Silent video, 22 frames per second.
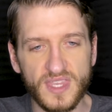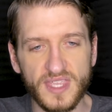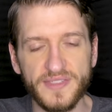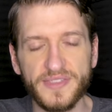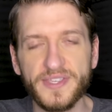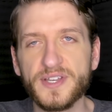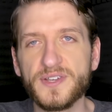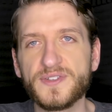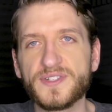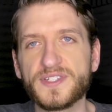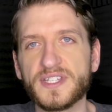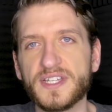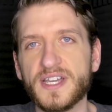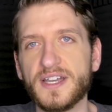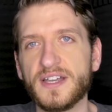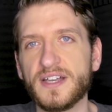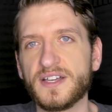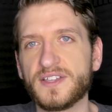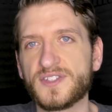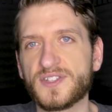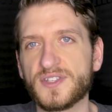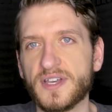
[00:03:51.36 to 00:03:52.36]
There was
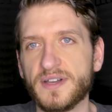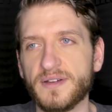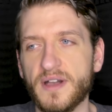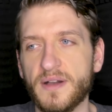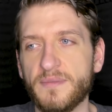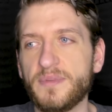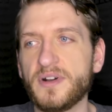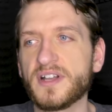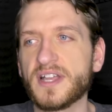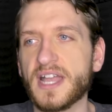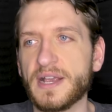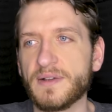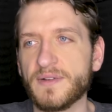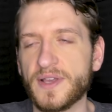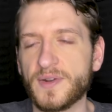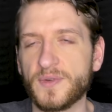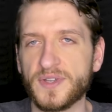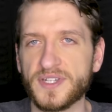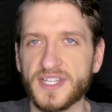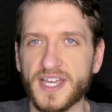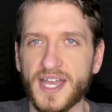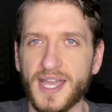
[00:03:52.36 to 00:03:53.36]
a, a, a, book I
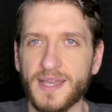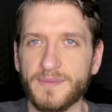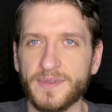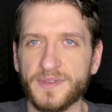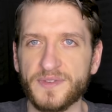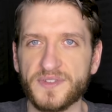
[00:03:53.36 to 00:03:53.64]
read one time.